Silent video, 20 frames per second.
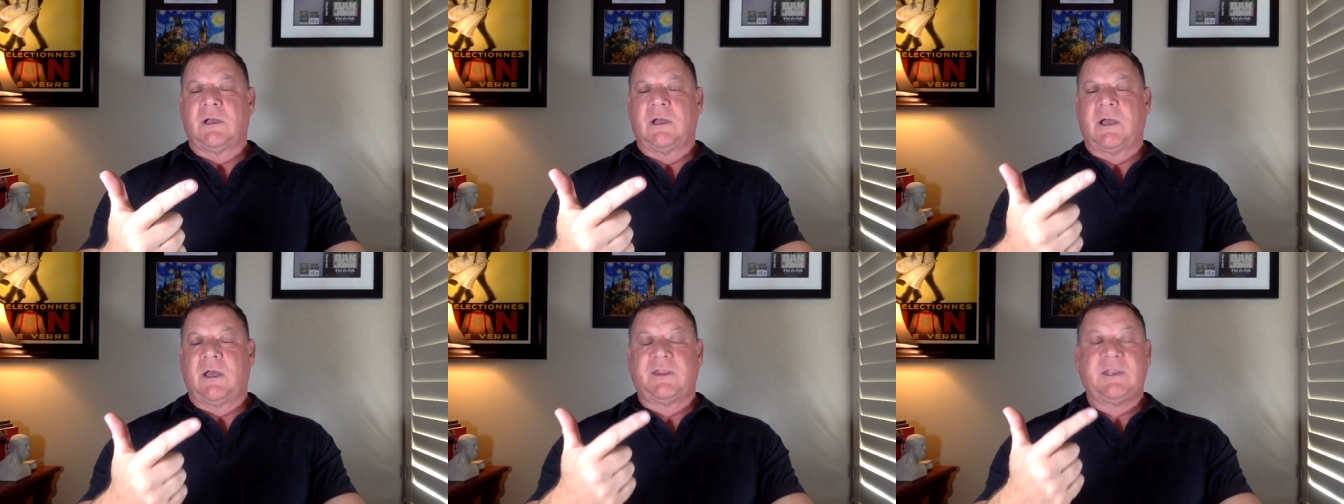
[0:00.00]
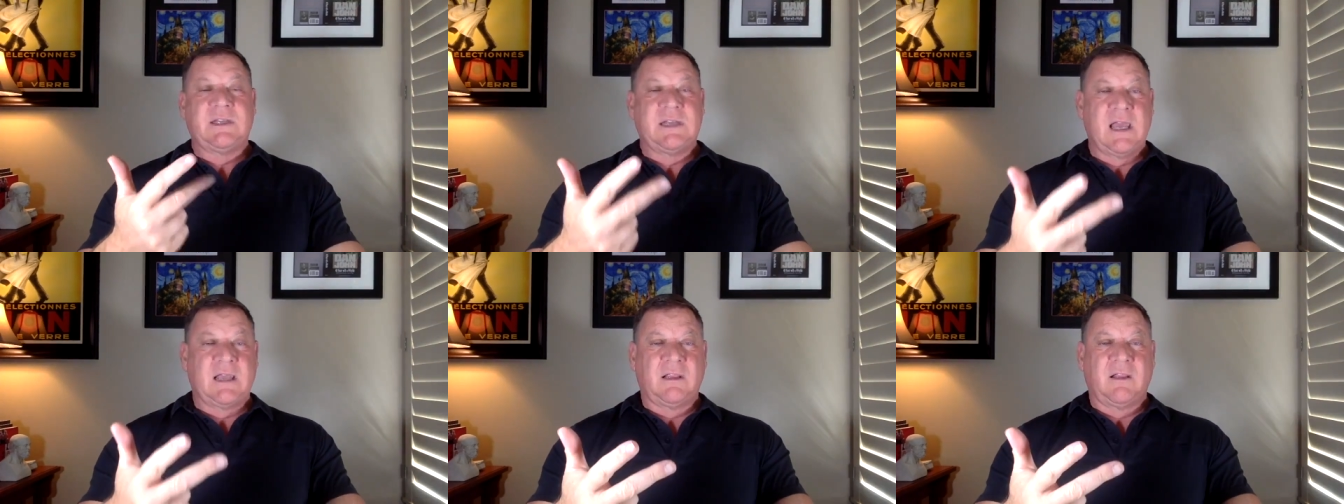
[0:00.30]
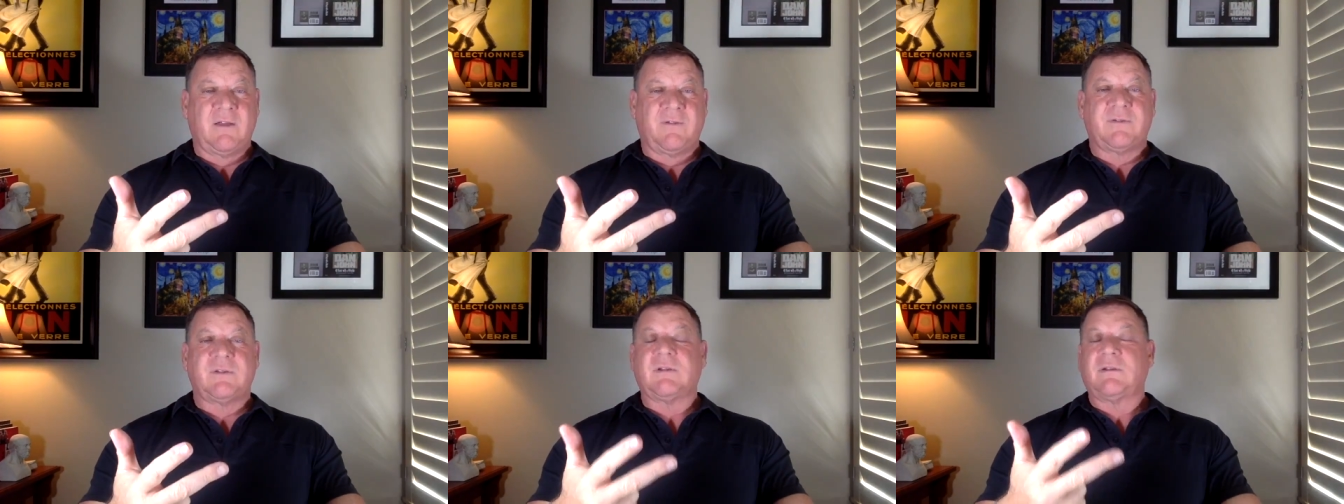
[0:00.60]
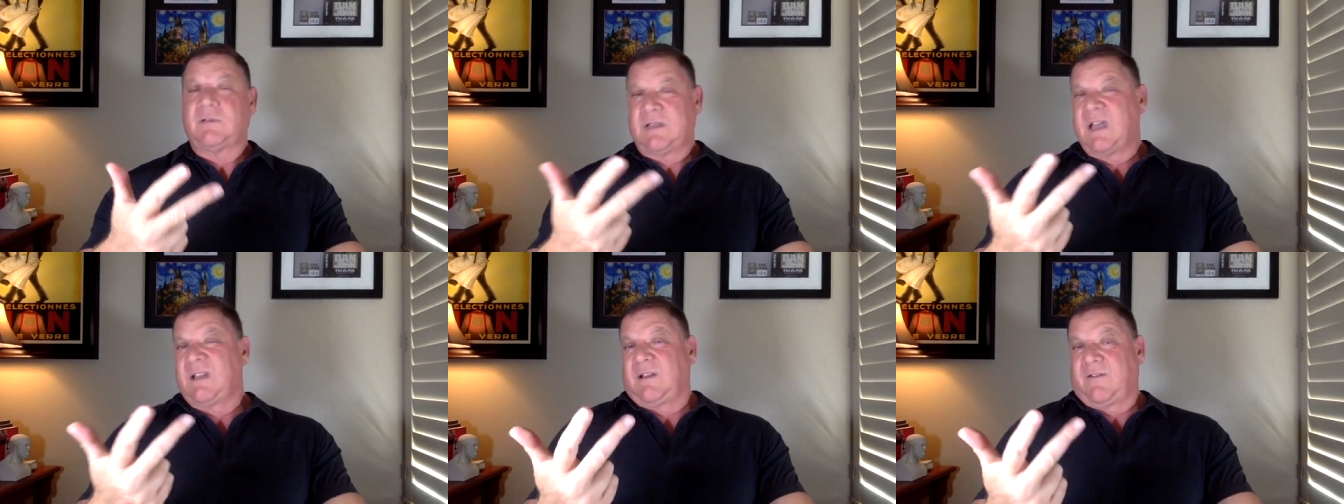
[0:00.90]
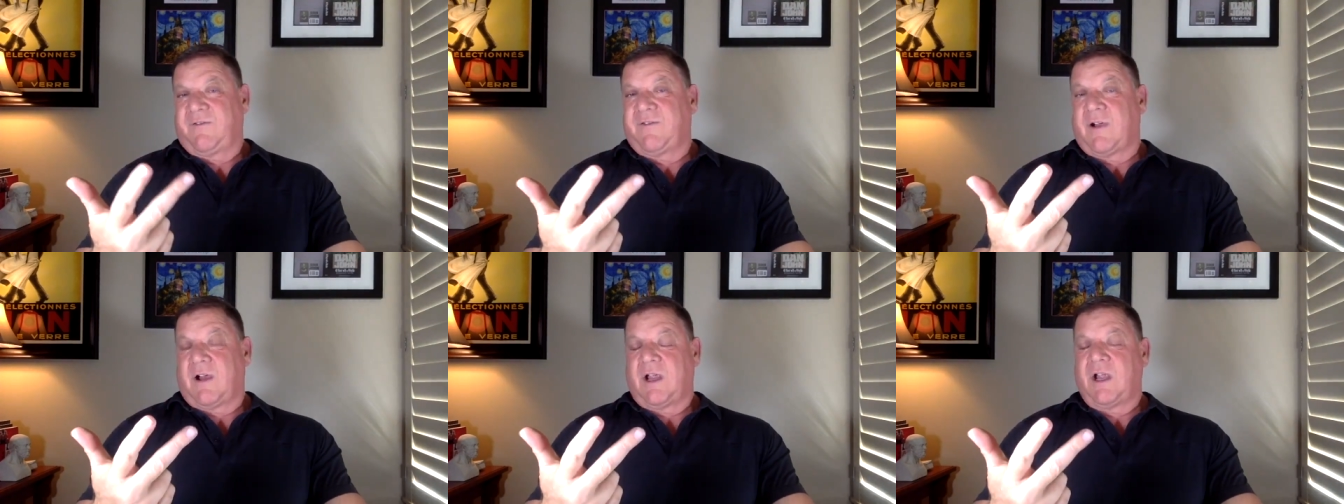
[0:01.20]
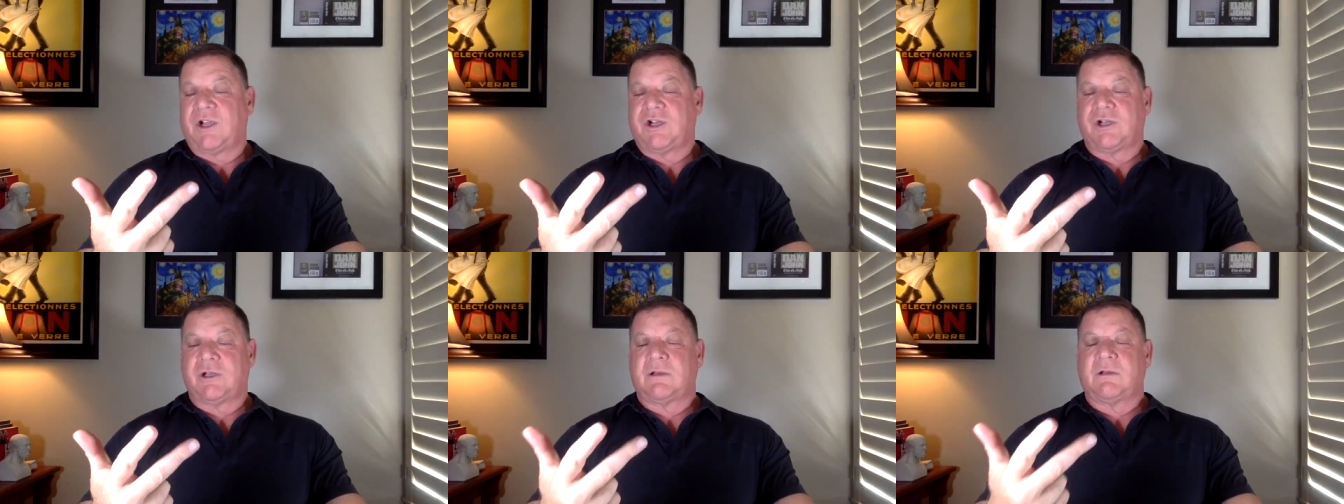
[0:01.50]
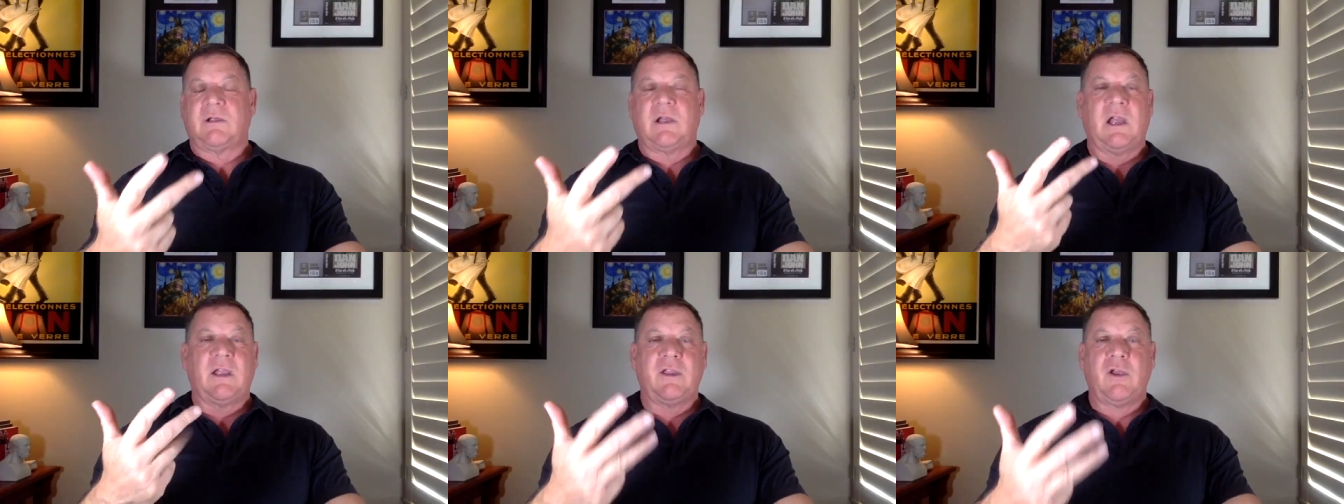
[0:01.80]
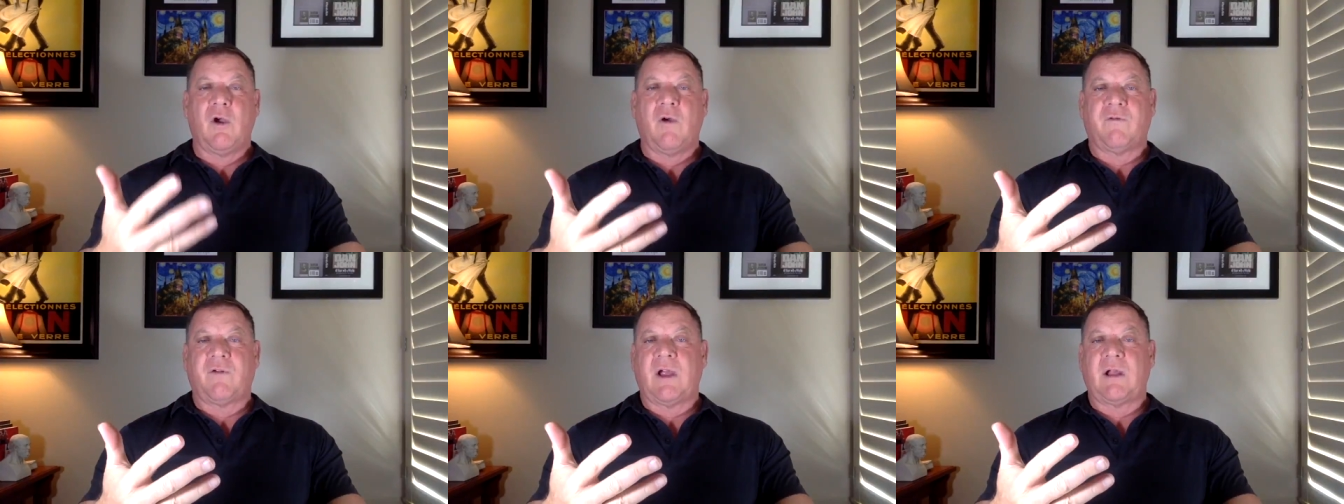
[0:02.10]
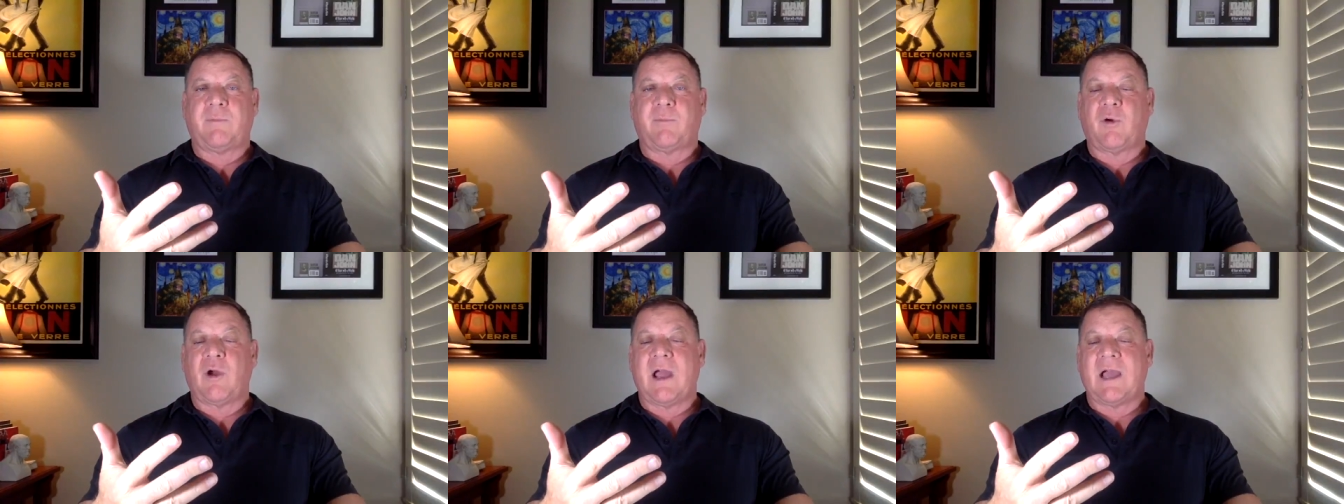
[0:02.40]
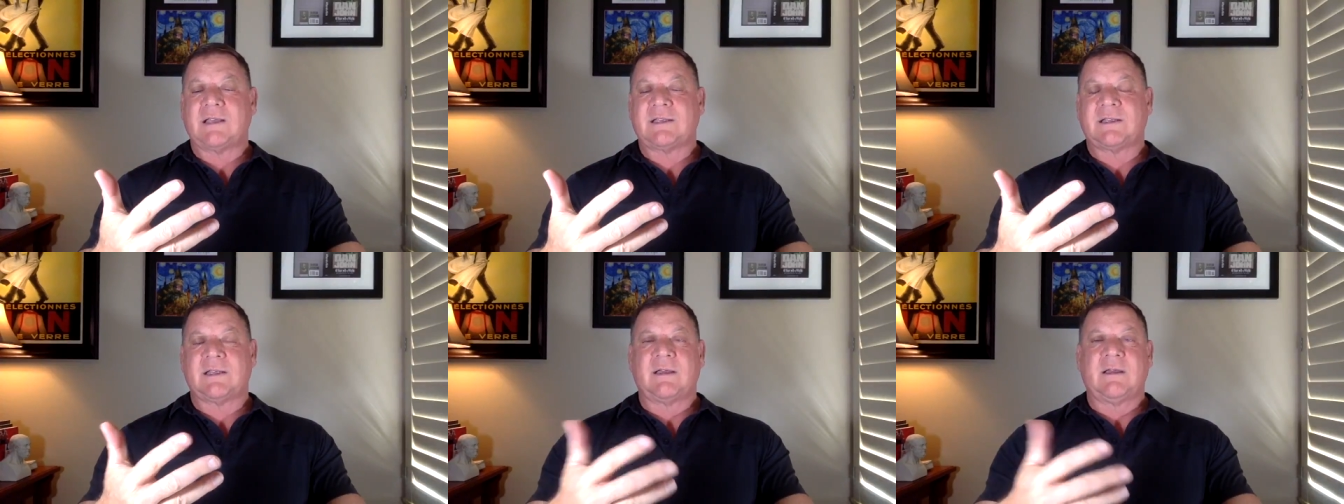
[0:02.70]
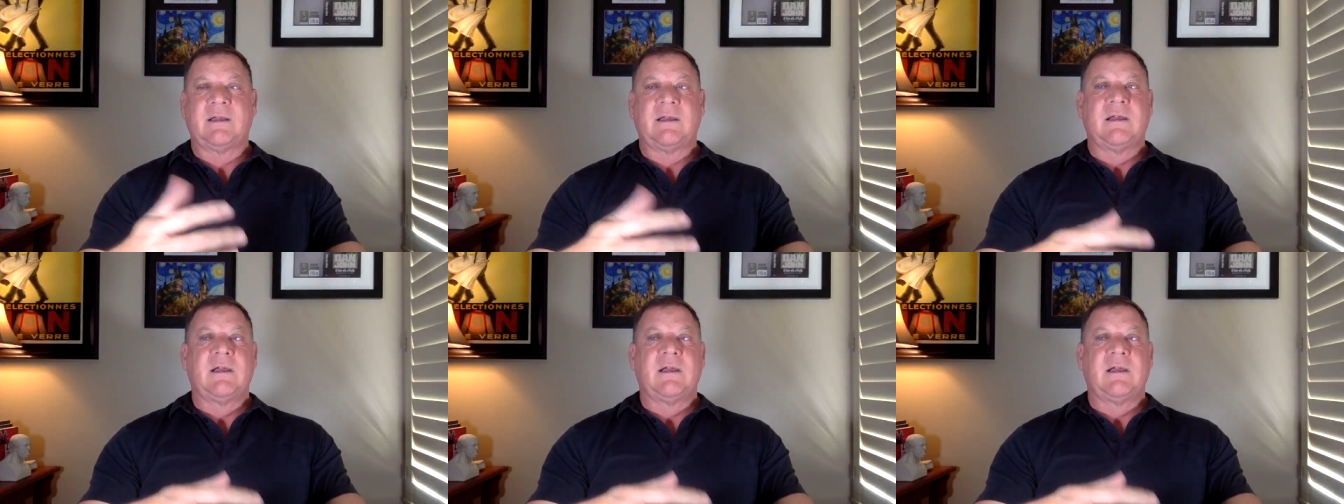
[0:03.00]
uh, the deadlift, deadlift variation, and the overhead press.